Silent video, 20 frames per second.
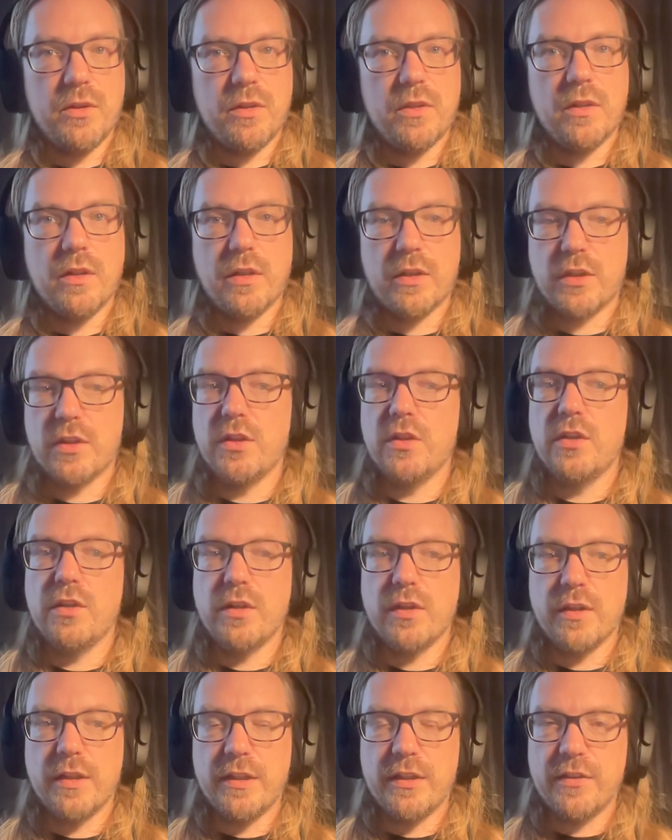like
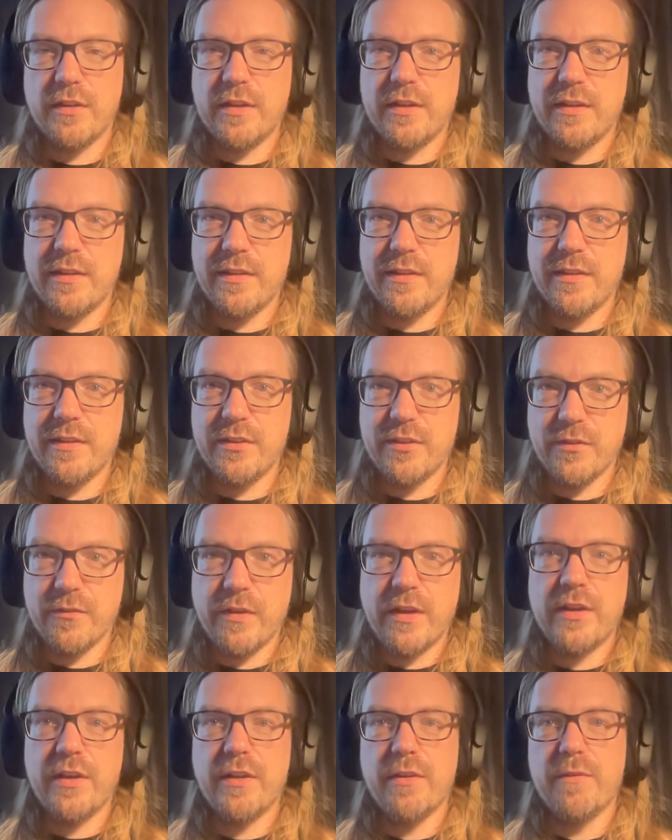it's
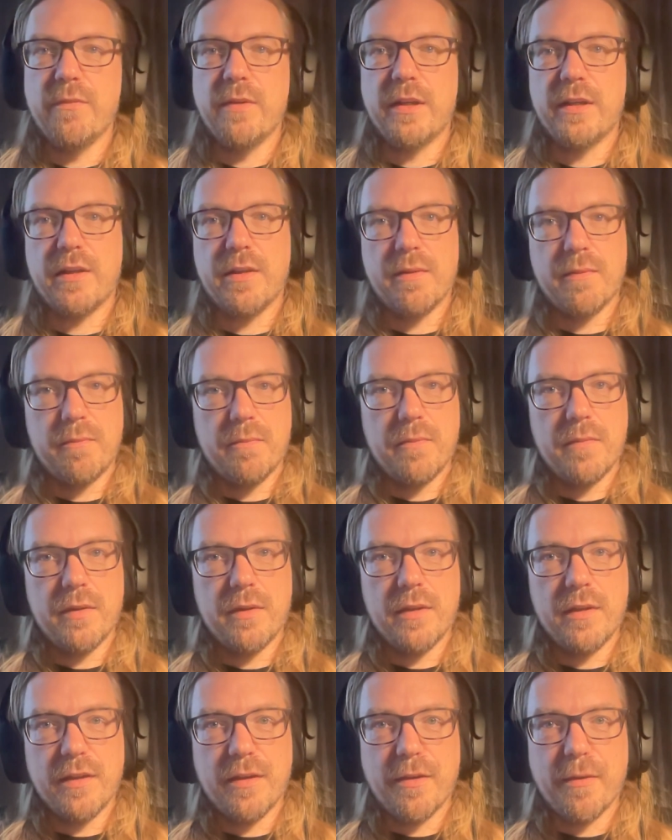very like
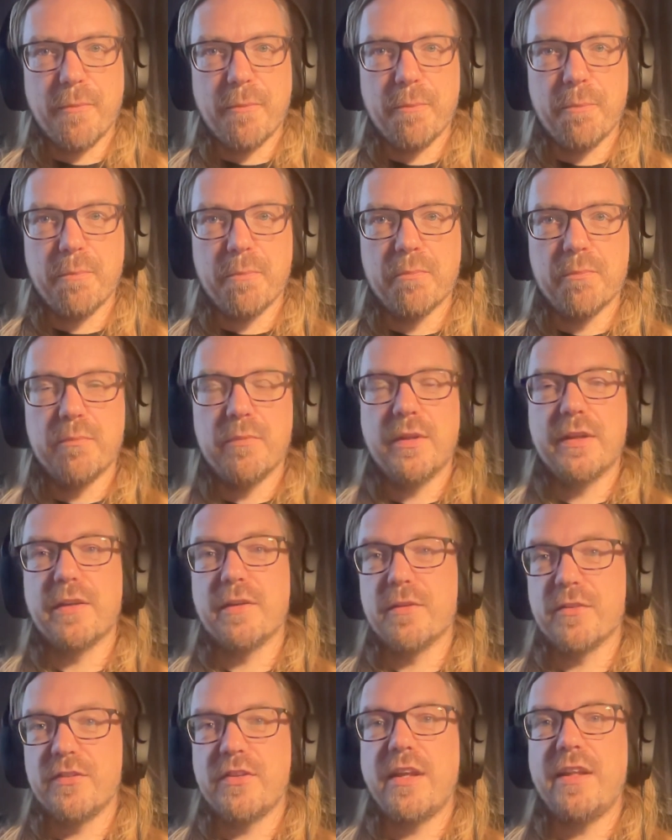
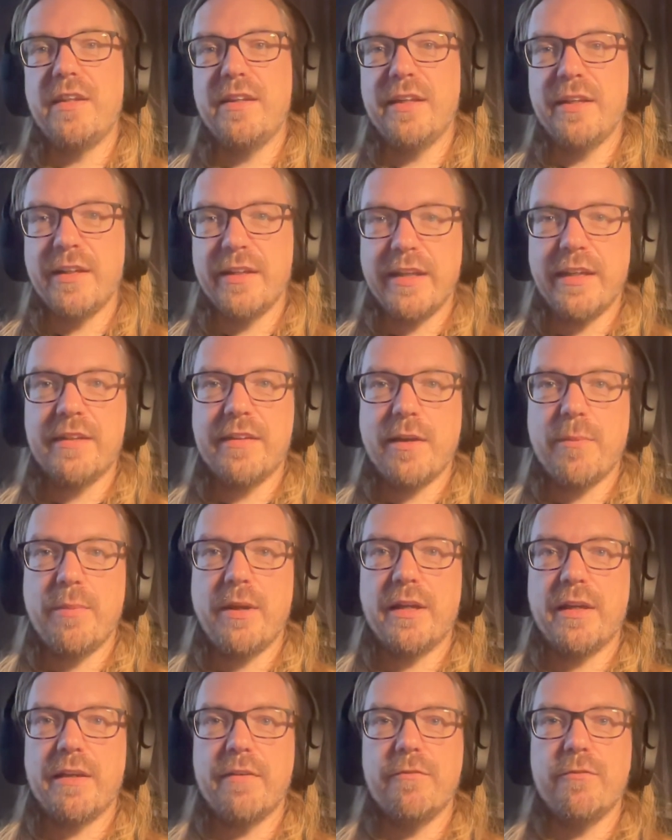sending data
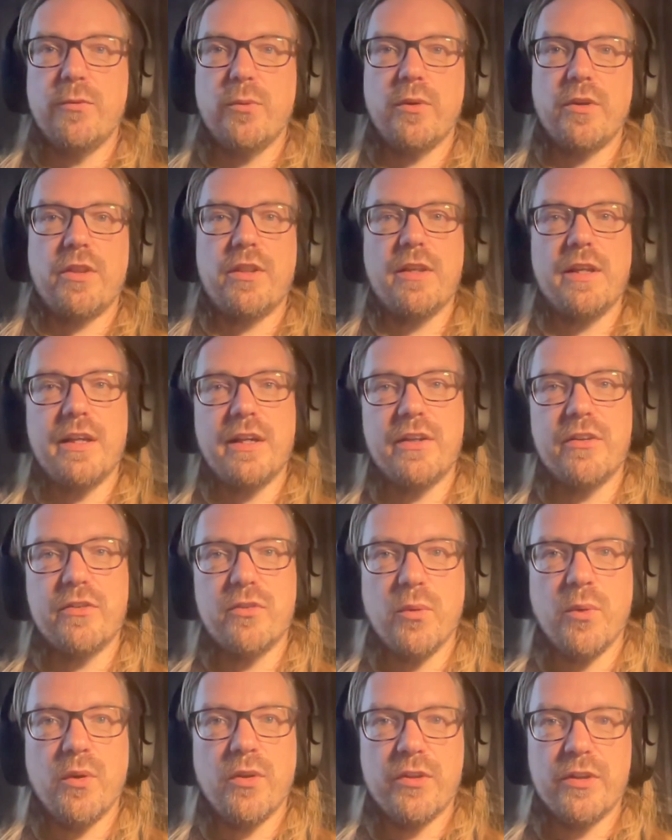back and forth. Here's
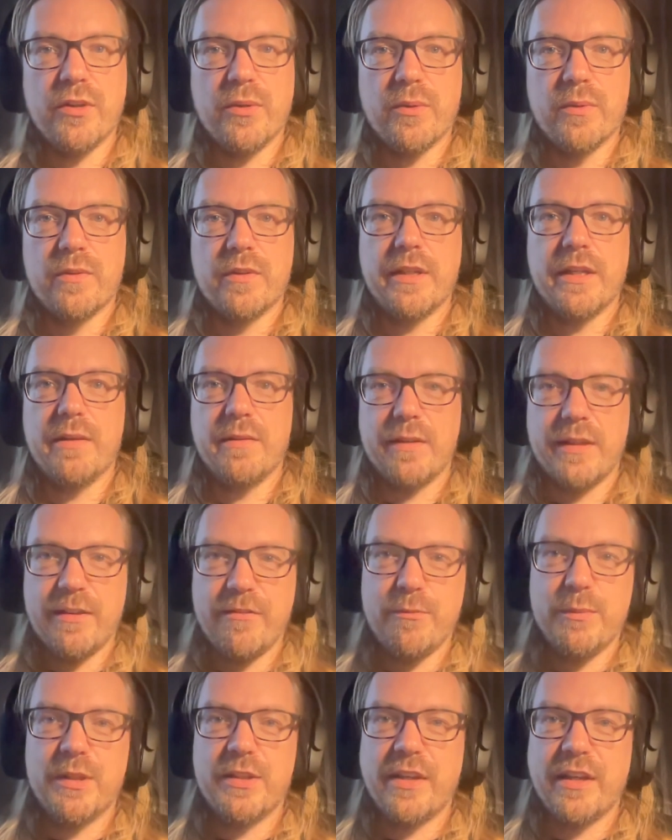audio.
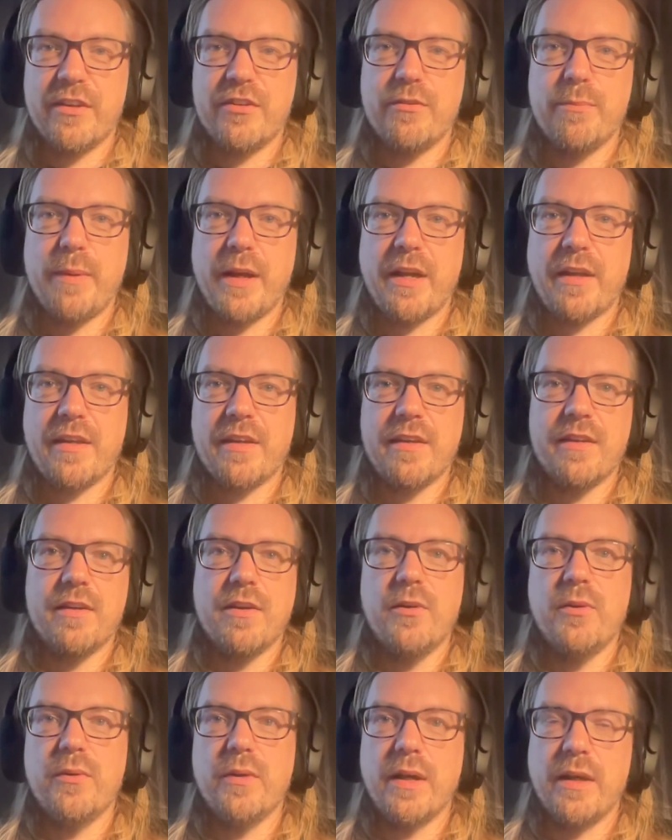Give me text back.
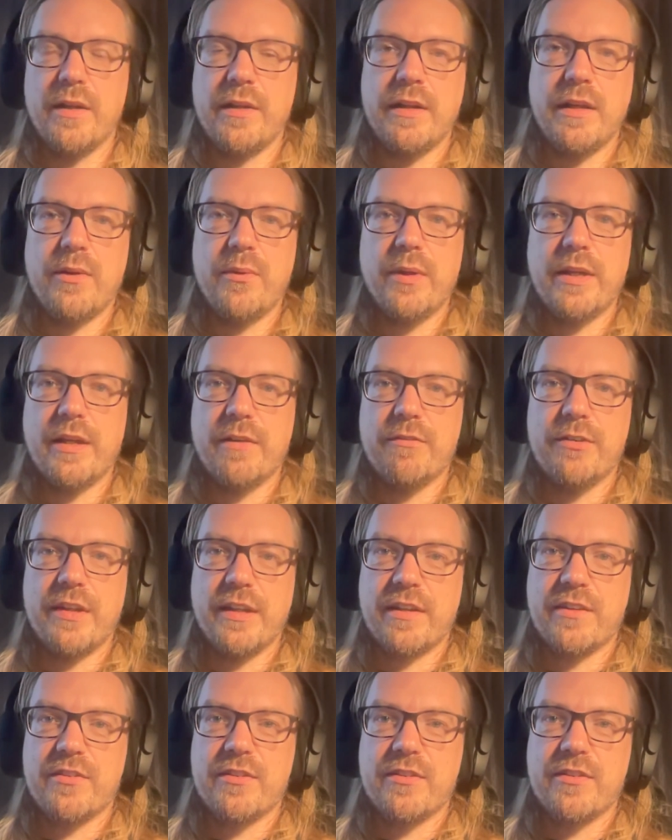Oh, now I have text.